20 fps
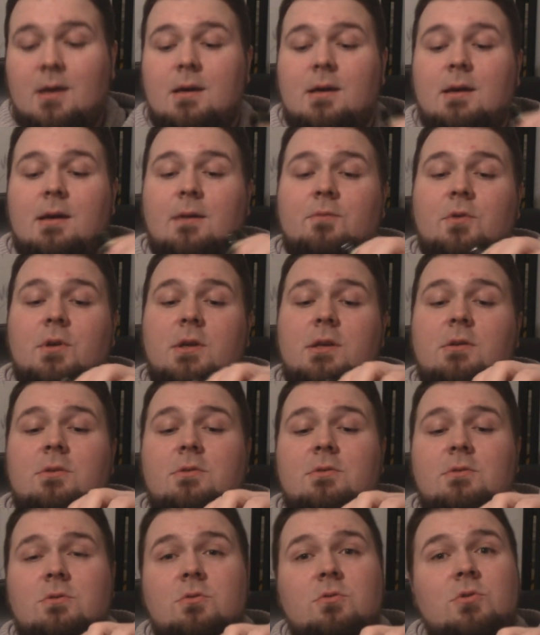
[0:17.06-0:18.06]
Every
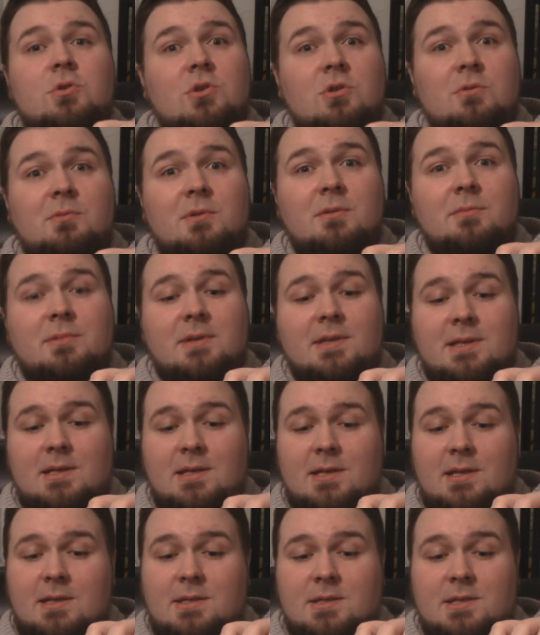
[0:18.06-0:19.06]
YouTuber,
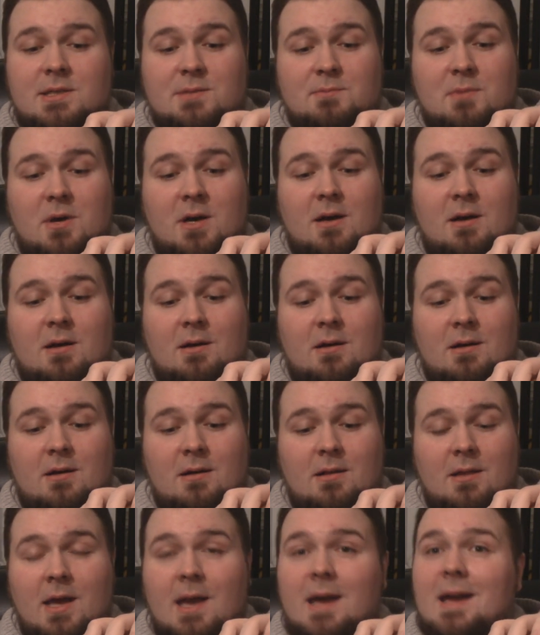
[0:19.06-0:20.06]
big and
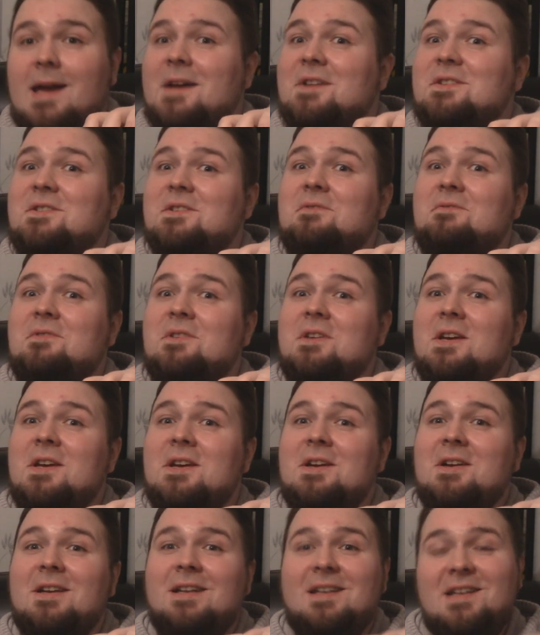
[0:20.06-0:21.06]
small. End of
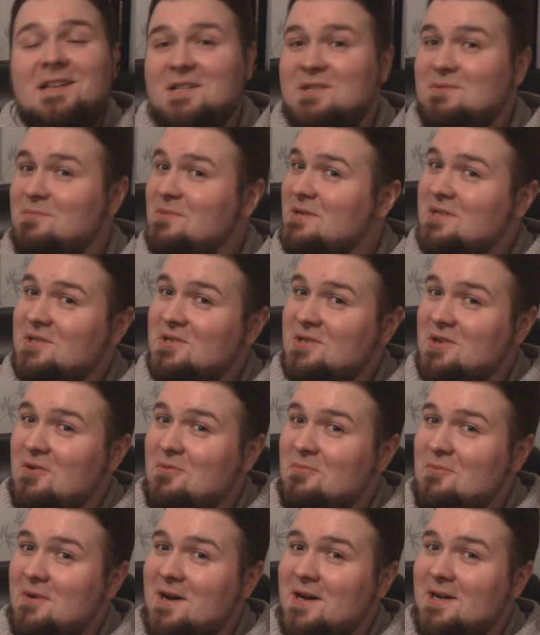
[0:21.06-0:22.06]
year lists mean
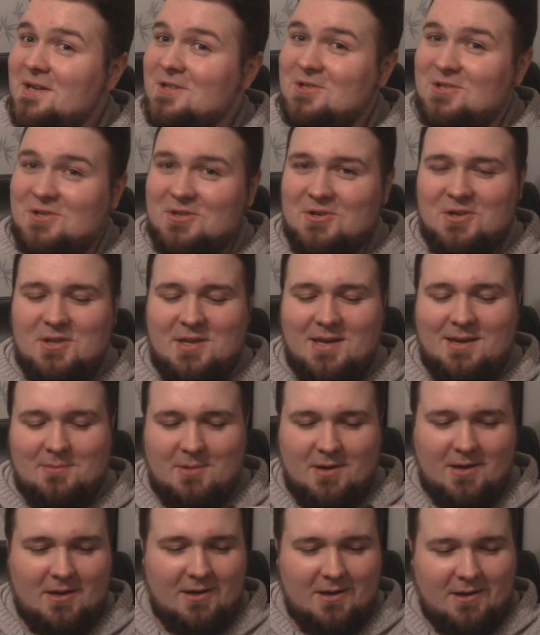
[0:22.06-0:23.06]
so much to
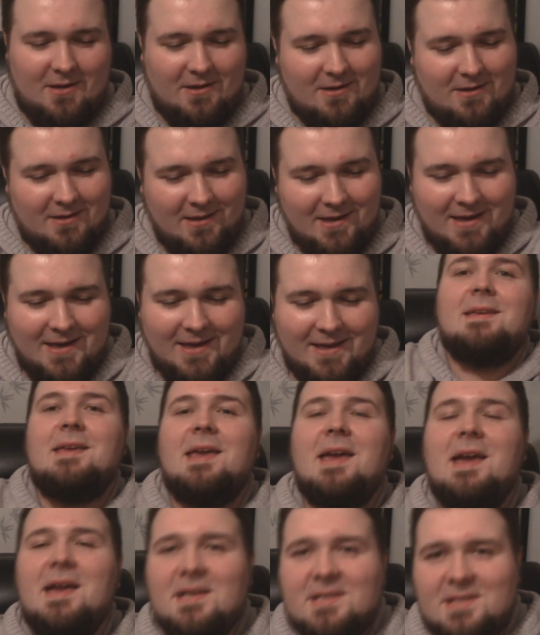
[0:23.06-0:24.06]
them all.
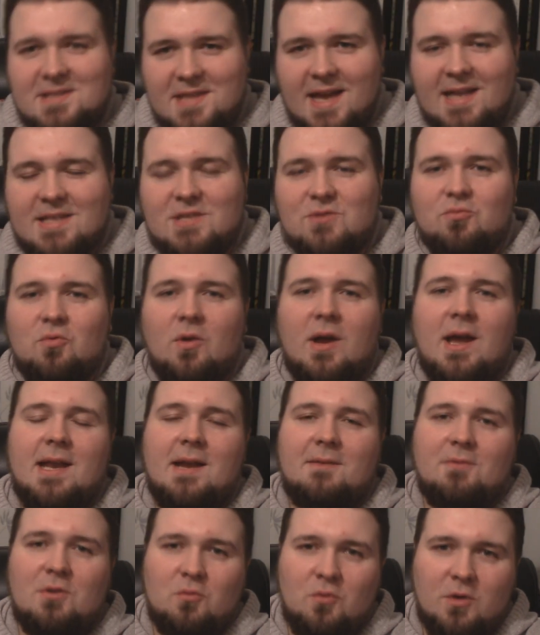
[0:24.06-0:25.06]
Yes, that's right,
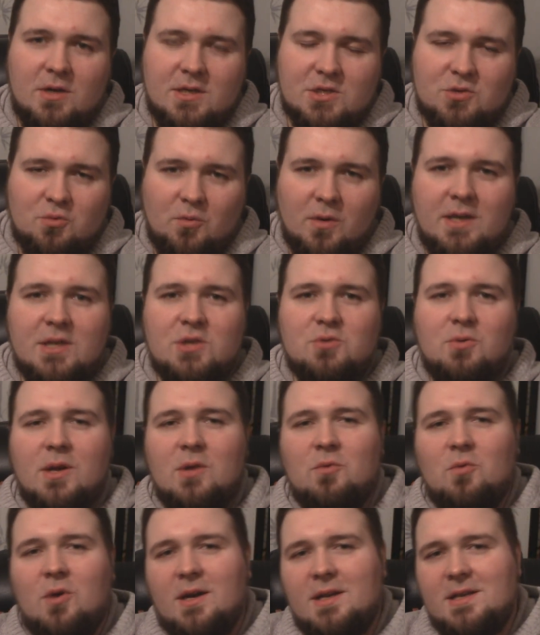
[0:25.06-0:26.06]
everyone.
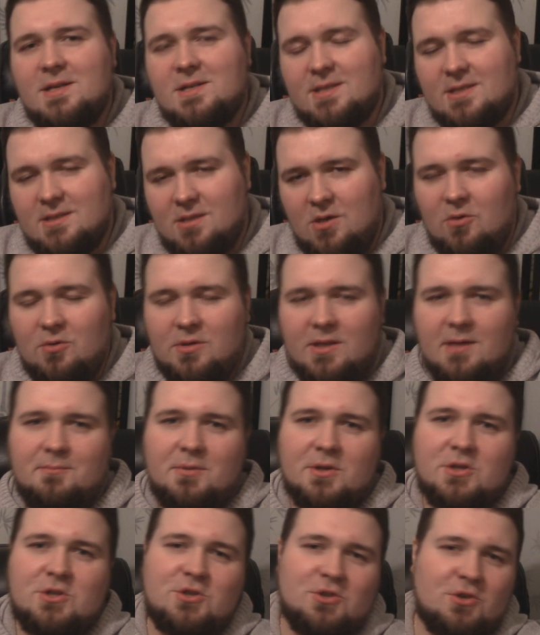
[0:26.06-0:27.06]
2021 is slowly
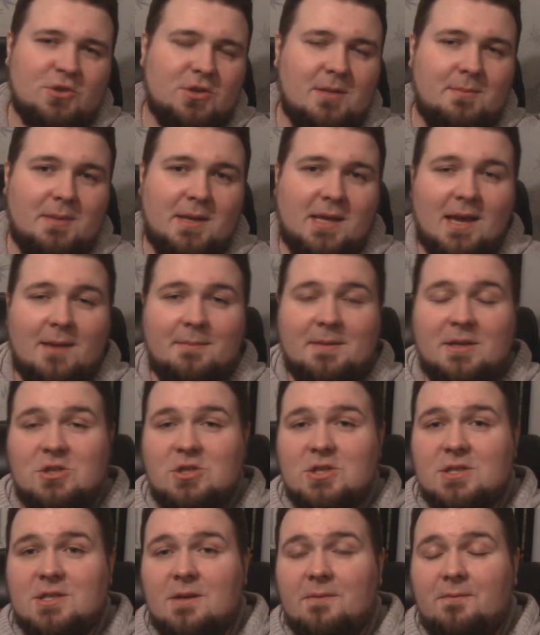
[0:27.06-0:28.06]
but surely becoming
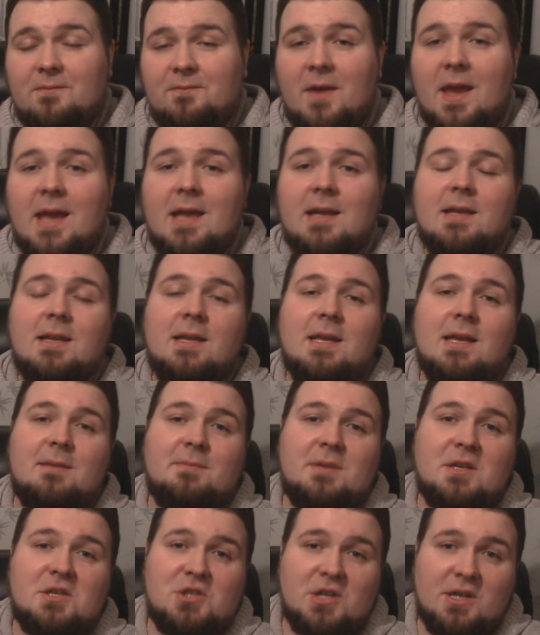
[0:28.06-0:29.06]
just a faded
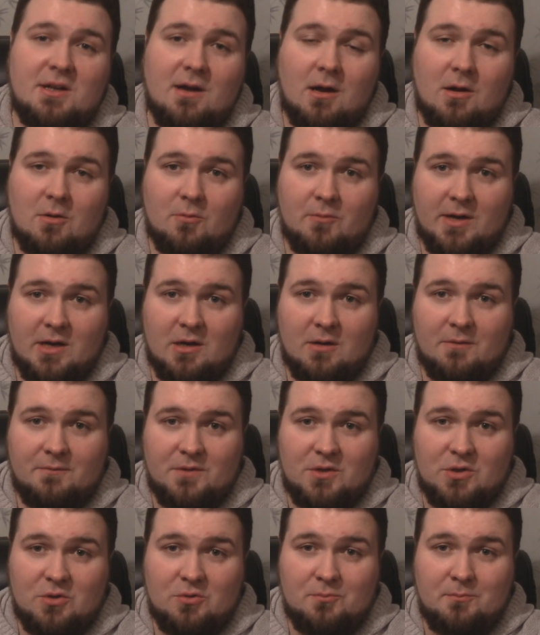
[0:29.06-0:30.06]
image in our
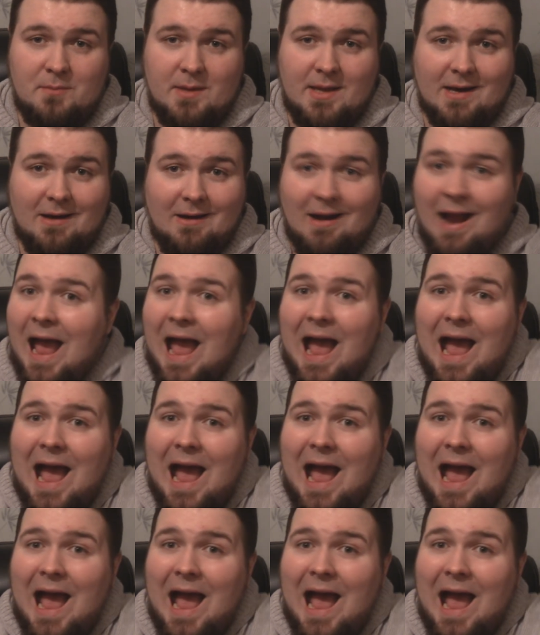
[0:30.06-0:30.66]
rearview mirror.